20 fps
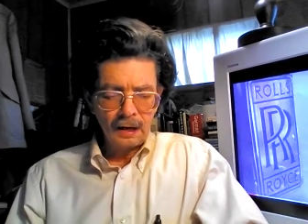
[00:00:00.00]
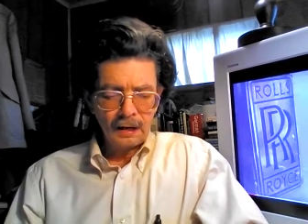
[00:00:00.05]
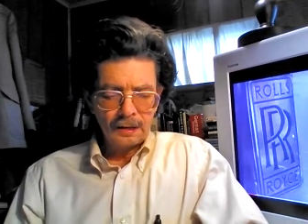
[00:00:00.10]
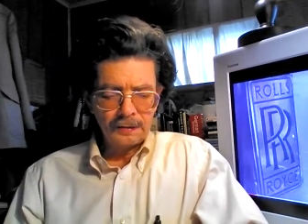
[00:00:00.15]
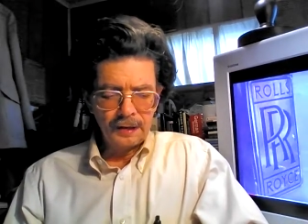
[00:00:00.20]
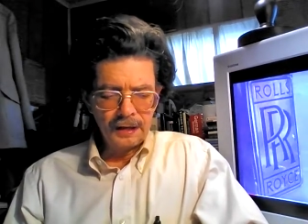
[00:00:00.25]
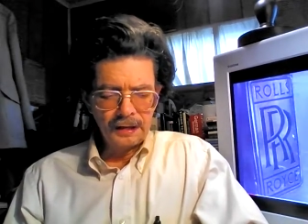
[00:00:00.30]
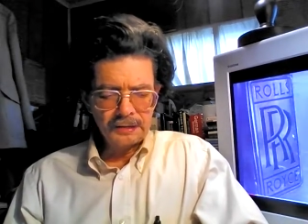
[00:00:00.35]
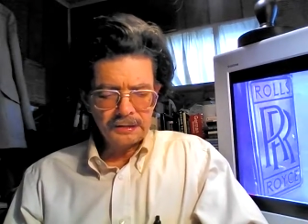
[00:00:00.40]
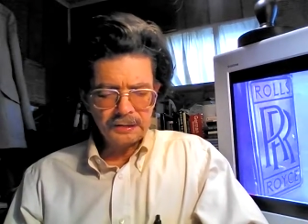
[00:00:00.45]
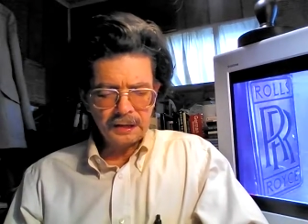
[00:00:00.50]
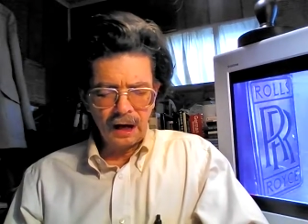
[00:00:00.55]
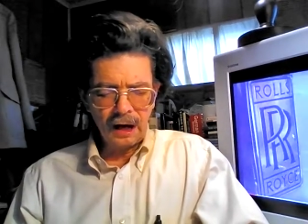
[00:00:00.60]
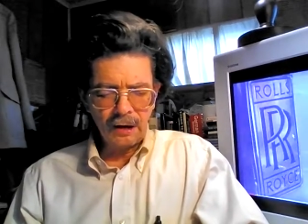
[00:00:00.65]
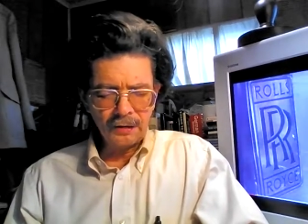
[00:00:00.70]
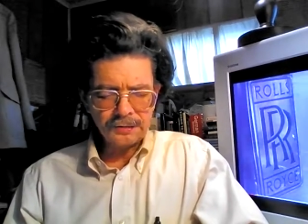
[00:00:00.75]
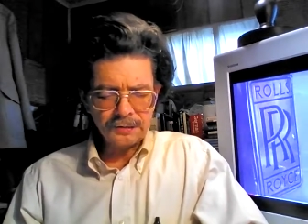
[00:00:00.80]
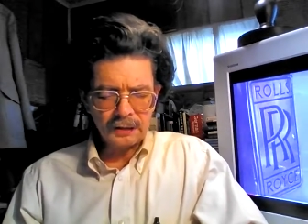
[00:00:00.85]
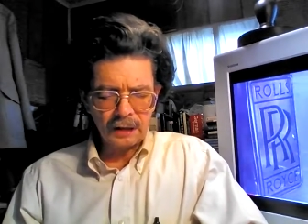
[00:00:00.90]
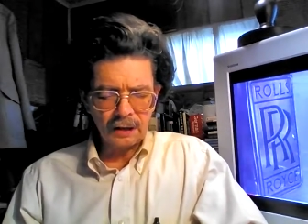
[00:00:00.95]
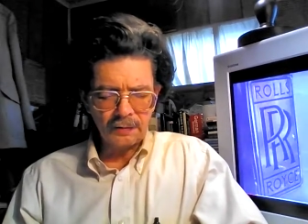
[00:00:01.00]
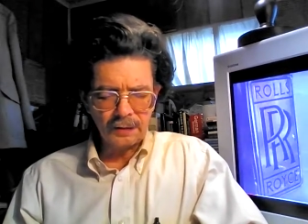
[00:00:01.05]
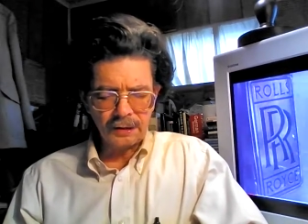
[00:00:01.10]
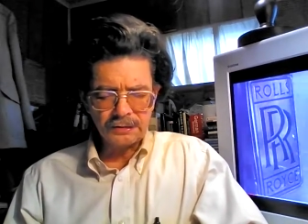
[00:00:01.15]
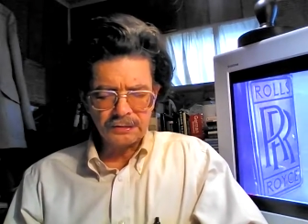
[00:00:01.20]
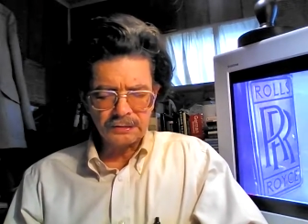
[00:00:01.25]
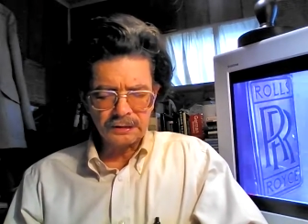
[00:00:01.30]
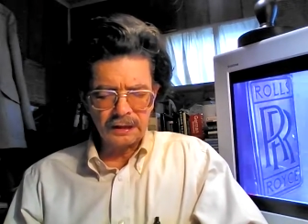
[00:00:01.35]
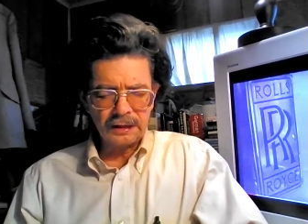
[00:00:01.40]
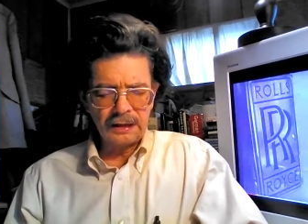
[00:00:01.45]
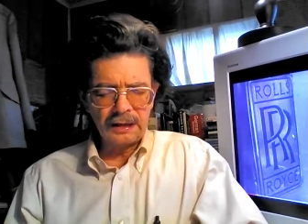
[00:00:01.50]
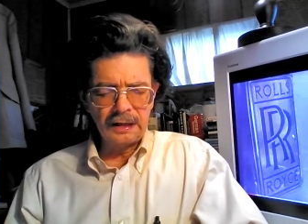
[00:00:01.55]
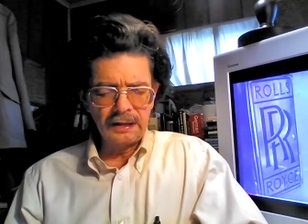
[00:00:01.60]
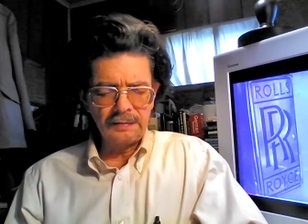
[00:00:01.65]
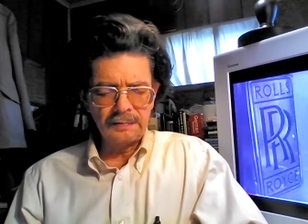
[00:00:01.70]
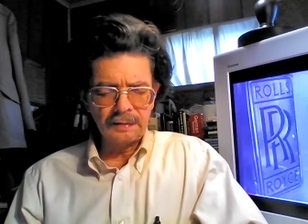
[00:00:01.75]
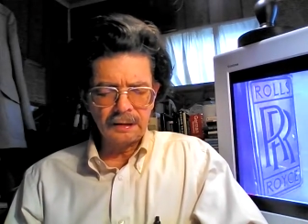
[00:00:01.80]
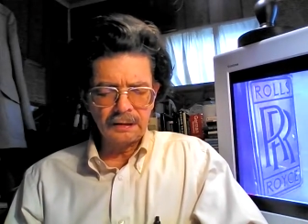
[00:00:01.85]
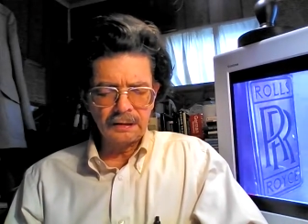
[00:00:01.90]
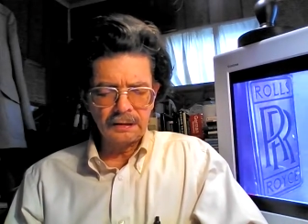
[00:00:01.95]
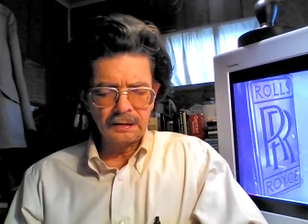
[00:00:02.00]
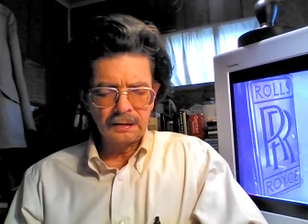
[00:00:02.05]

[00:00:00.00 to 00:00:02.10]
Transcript: These thoughts are received,